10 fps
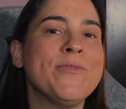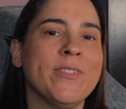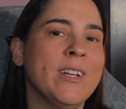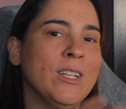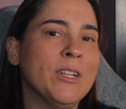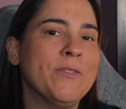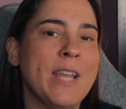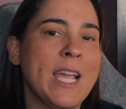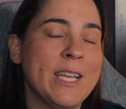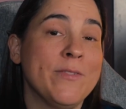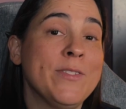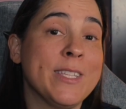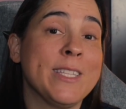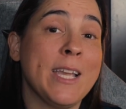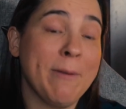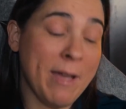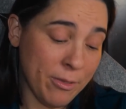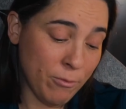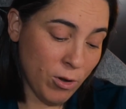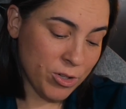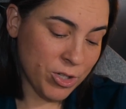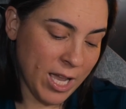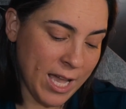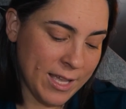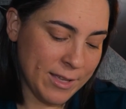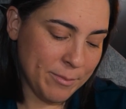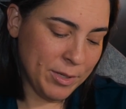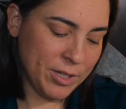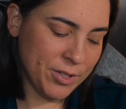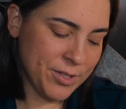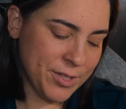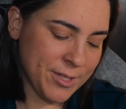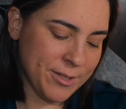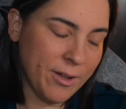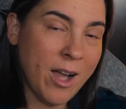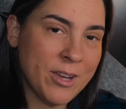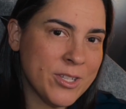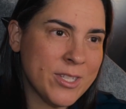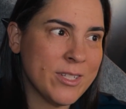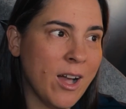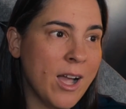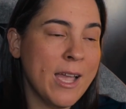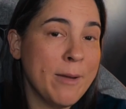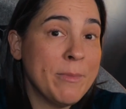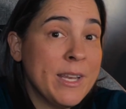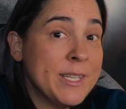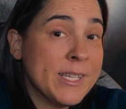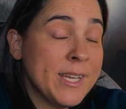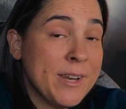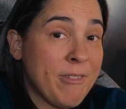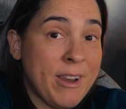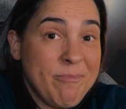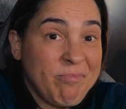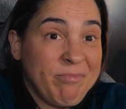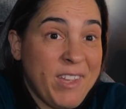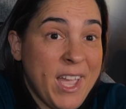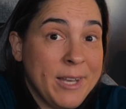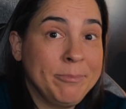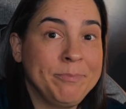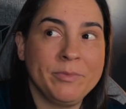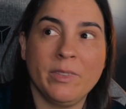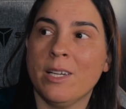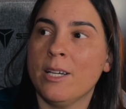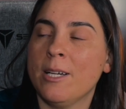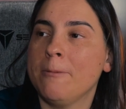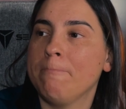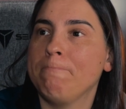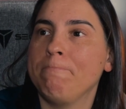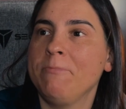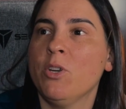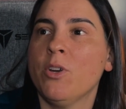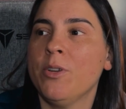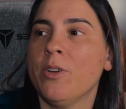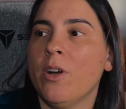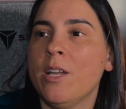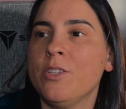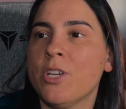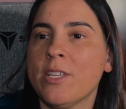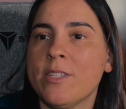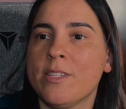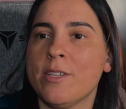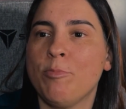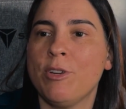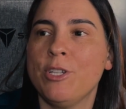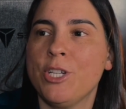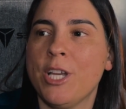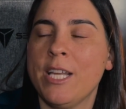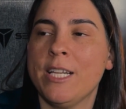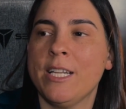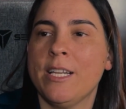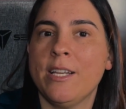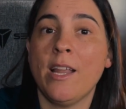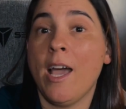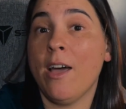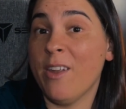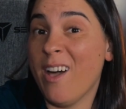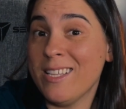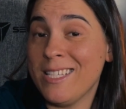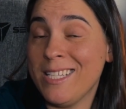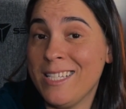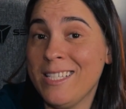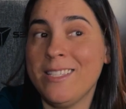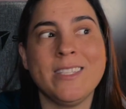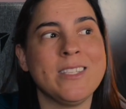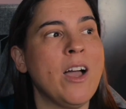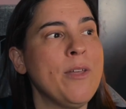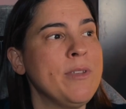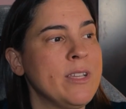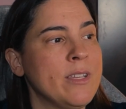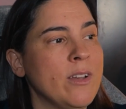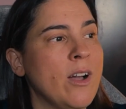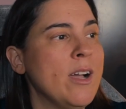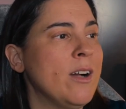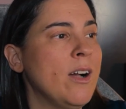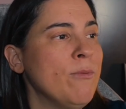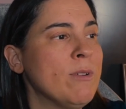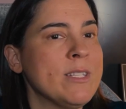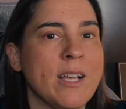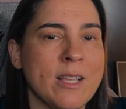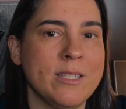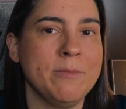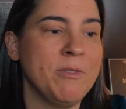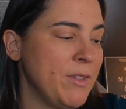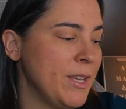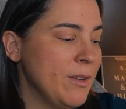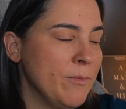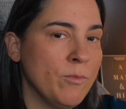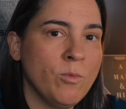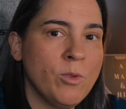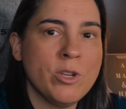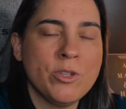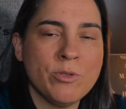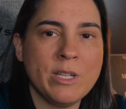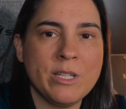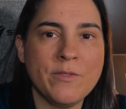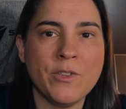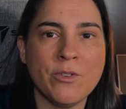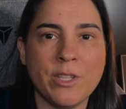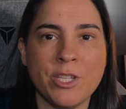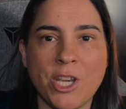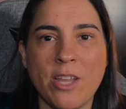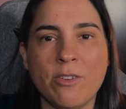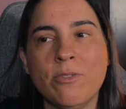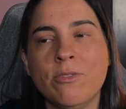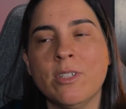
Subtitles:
a lot of negatives to say about the watch because I am a Dan Henry fan. You know, I just appreciate how nice he is. I think I once asked him if he'd want to do an interview on the channel,